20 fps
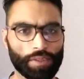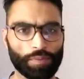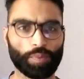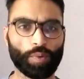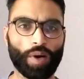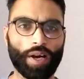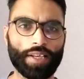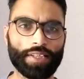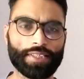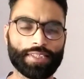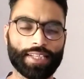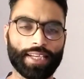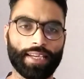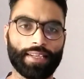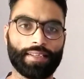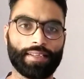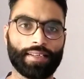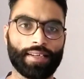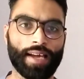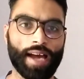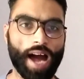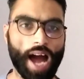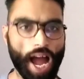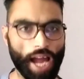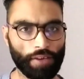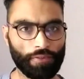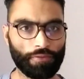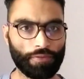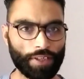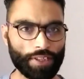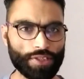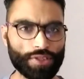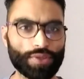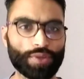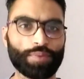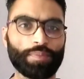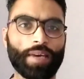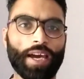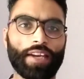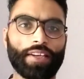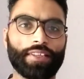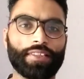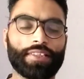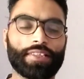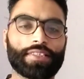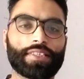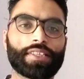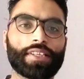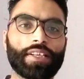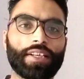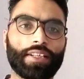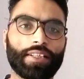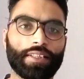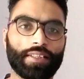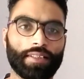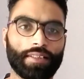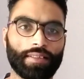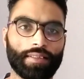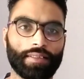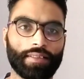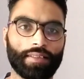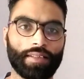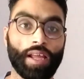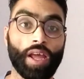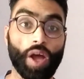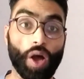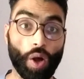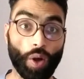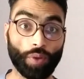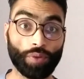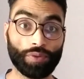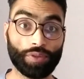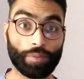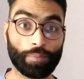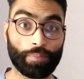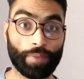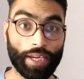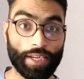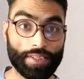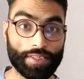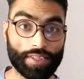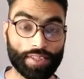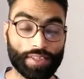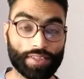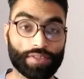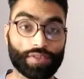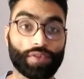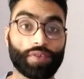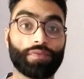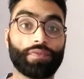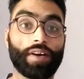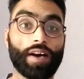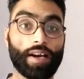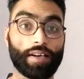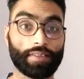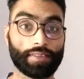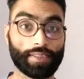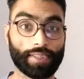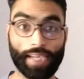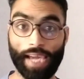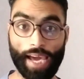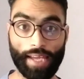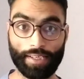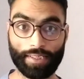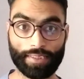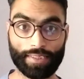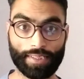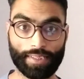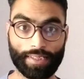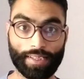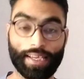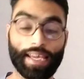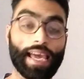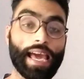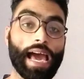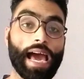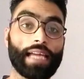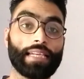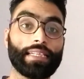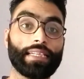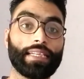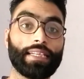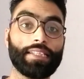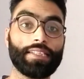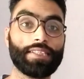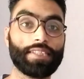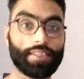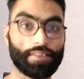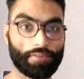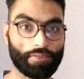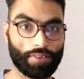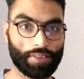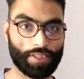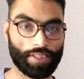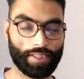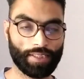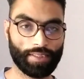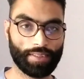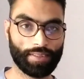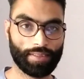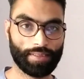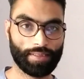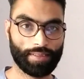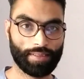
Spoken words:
The boy said, "I wish to marry this girl on the basis of her character and integrity."